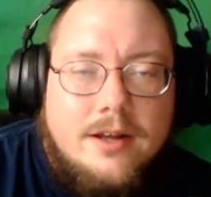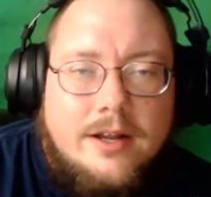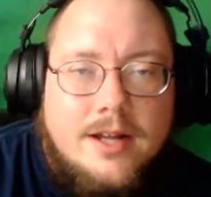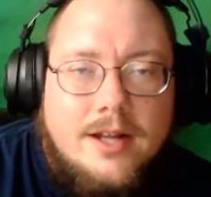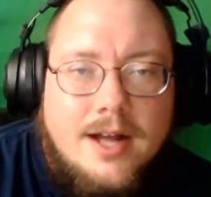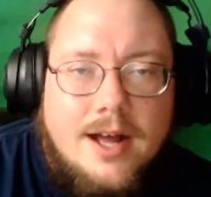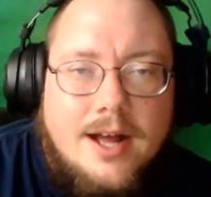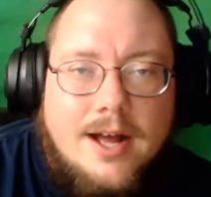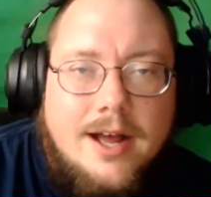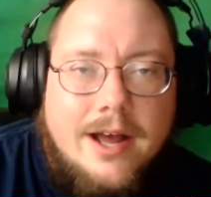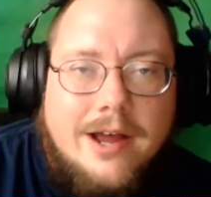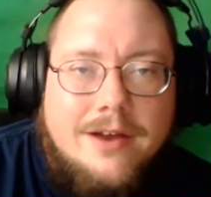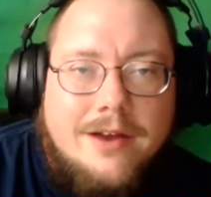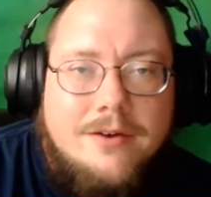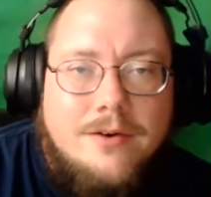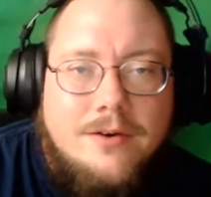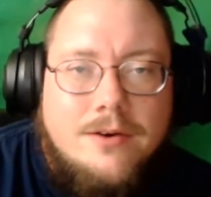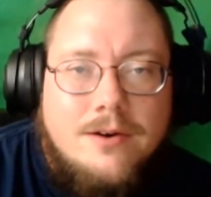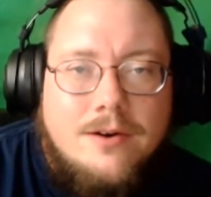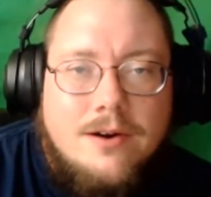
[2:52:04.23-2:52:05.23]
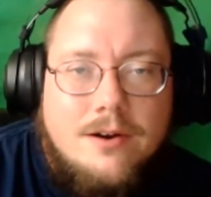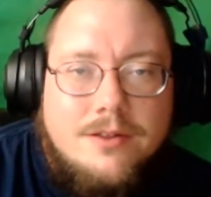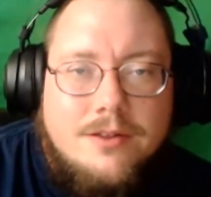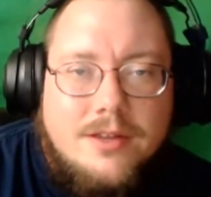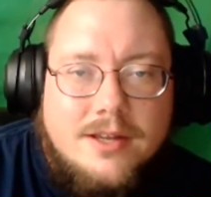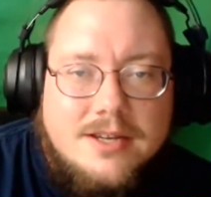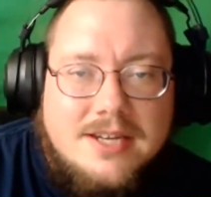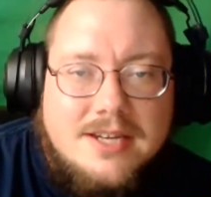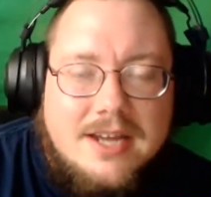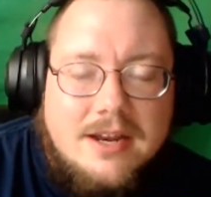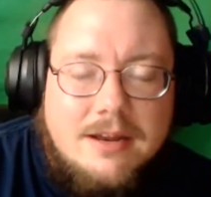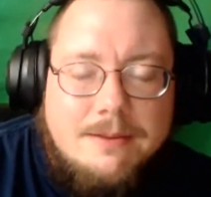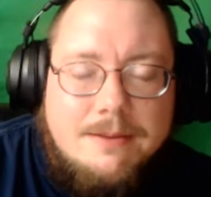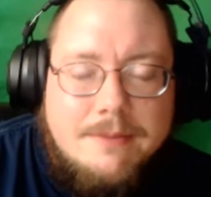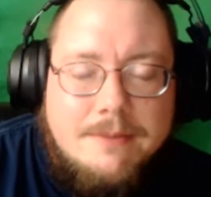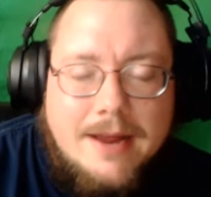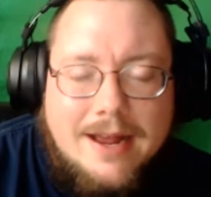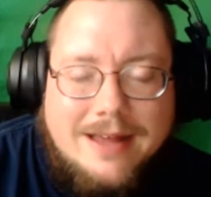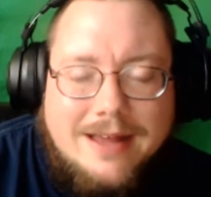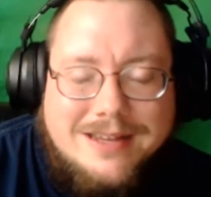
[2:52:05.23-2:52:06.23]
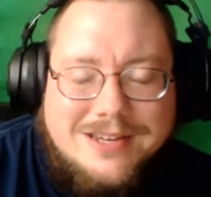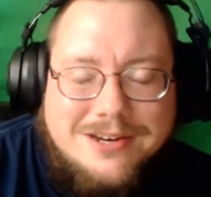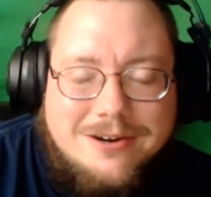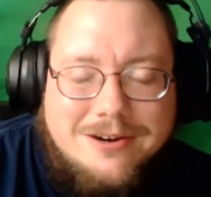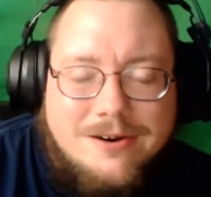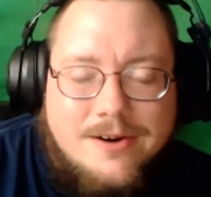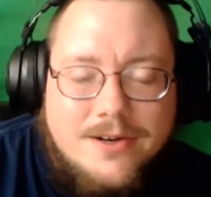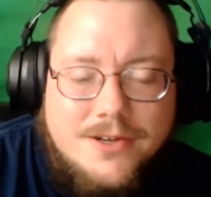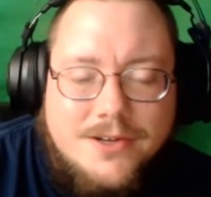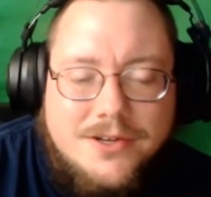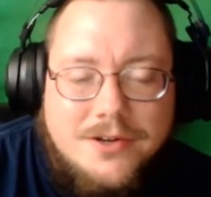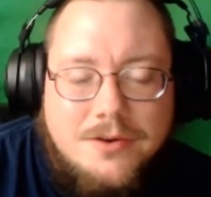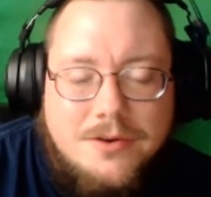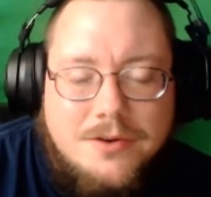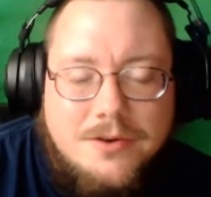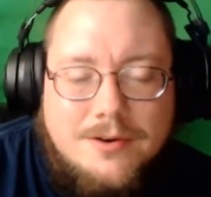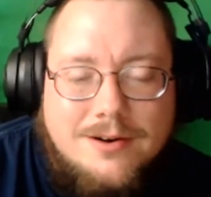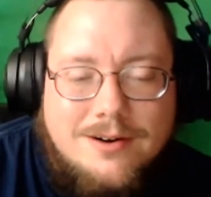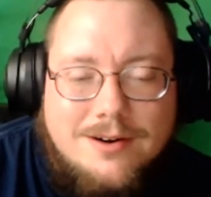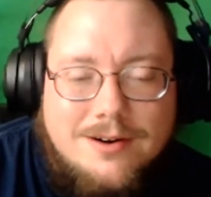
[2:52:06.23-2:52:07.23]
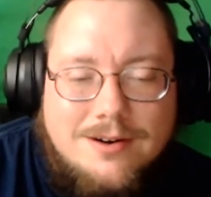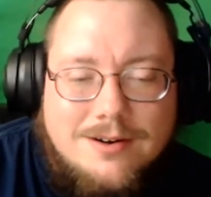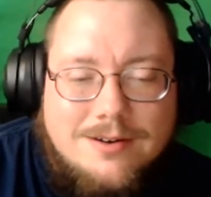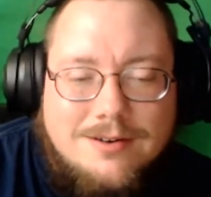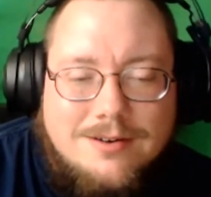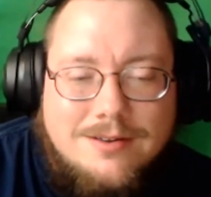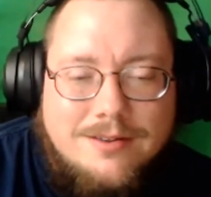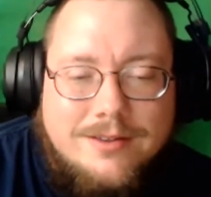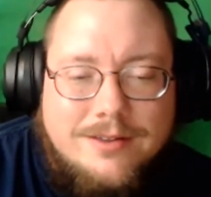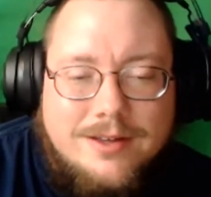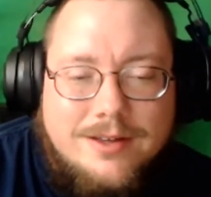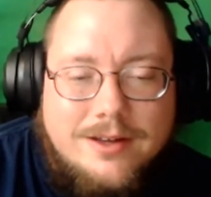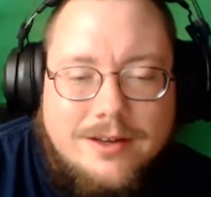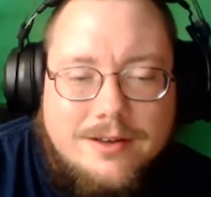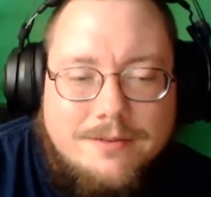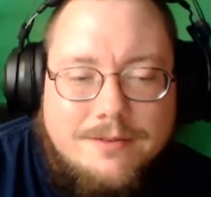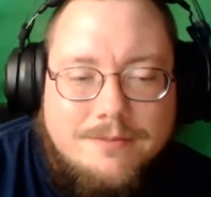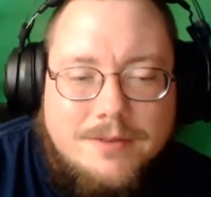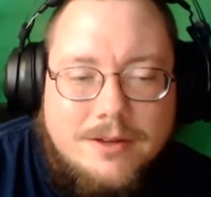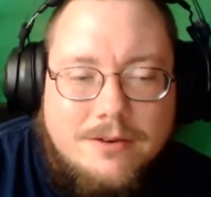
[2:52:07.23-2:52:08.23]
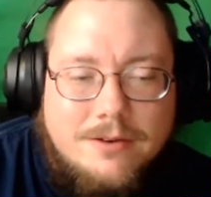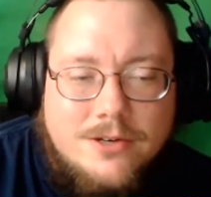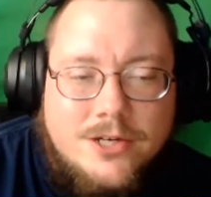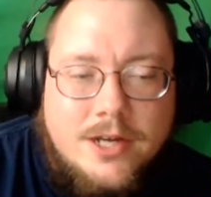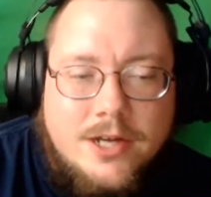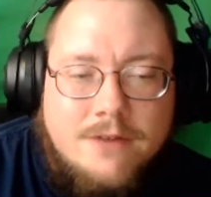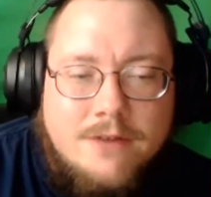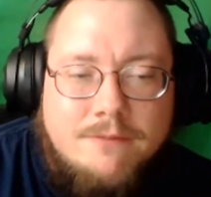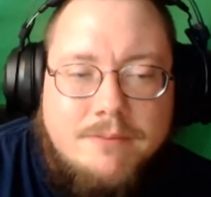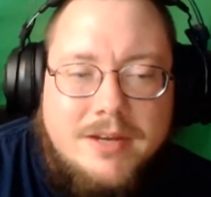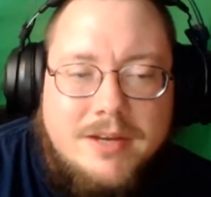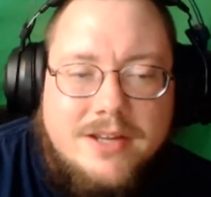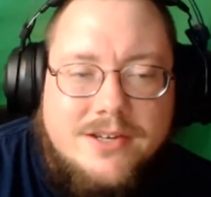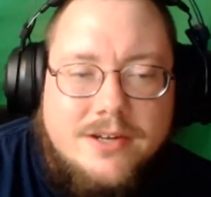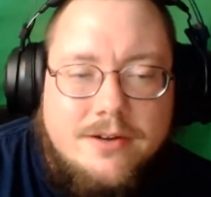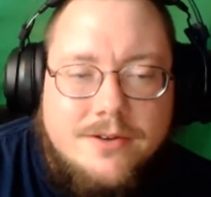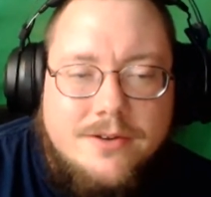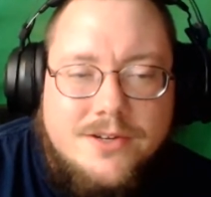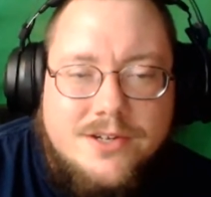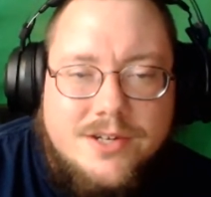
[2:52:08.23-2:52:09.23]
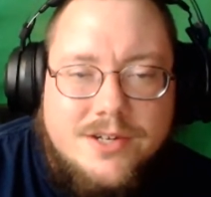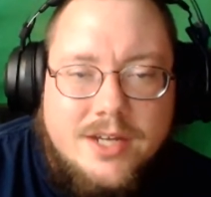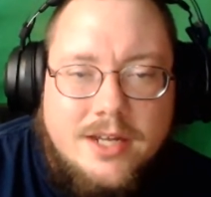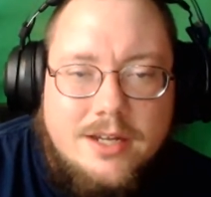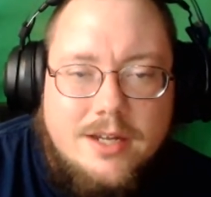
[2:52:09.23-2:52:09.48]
God or the ascendant masters or the you know Jeff Bezos,